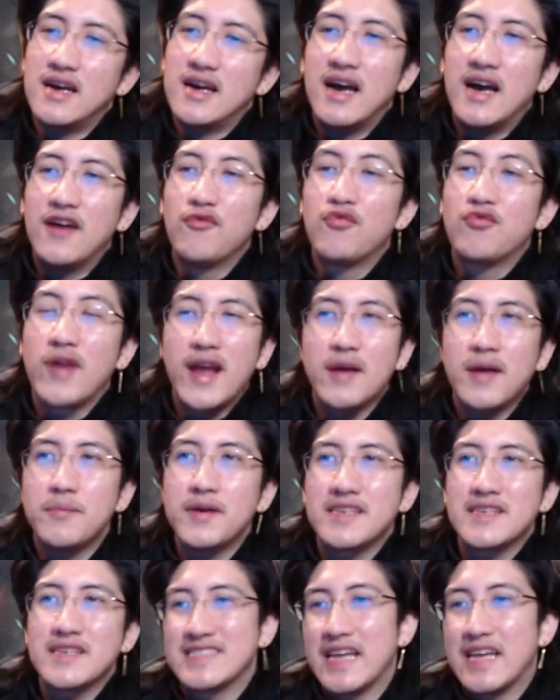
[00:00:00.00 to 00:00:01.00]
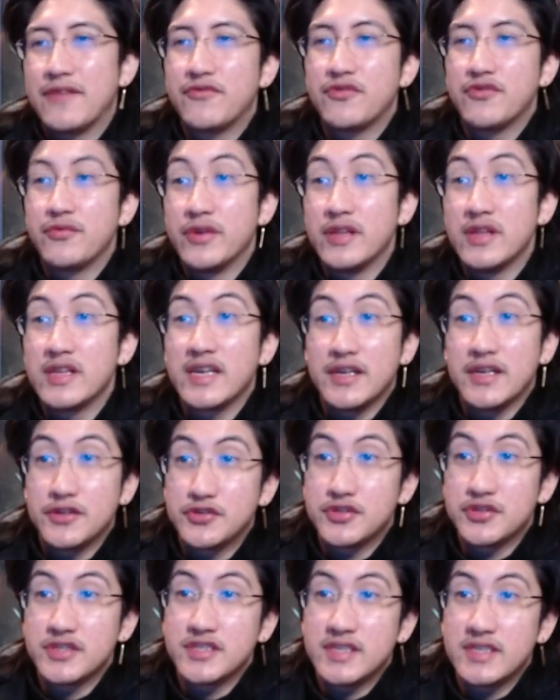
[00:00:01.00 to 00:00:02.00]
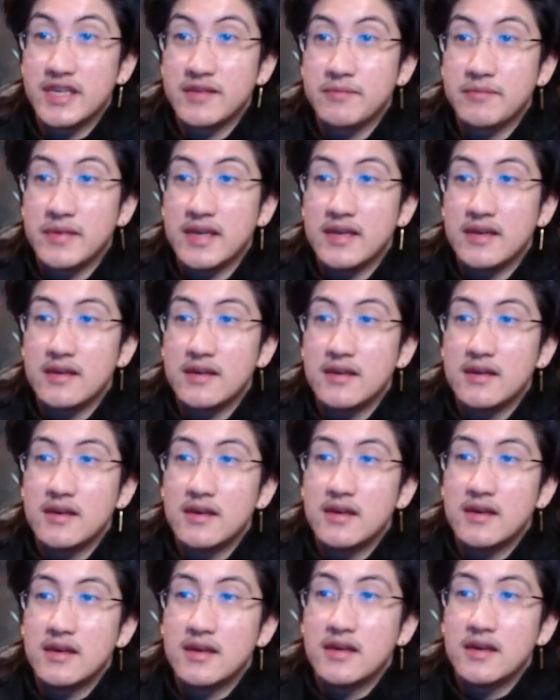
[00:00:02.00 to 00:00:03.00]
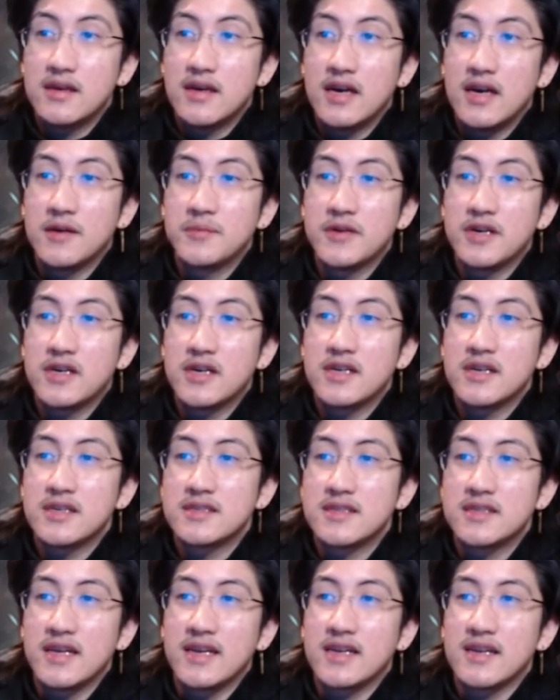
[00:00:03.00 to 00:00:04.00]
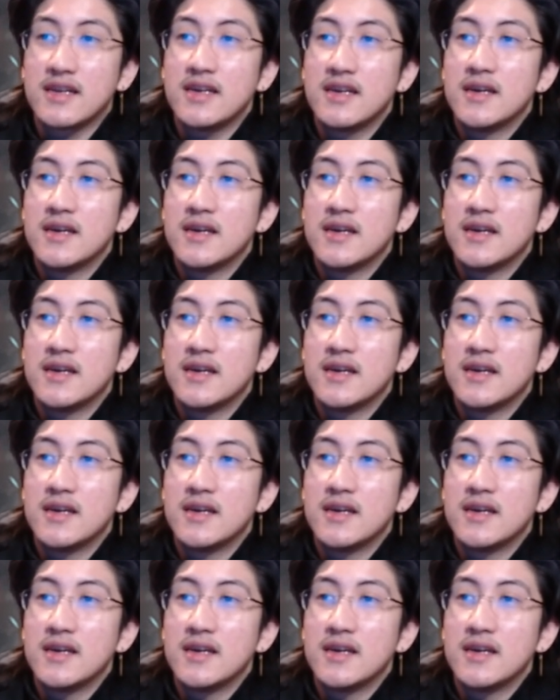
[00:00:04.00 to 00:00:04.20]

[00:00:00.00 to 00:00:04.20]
ramp has never really interested in me, I'll be honest. Like,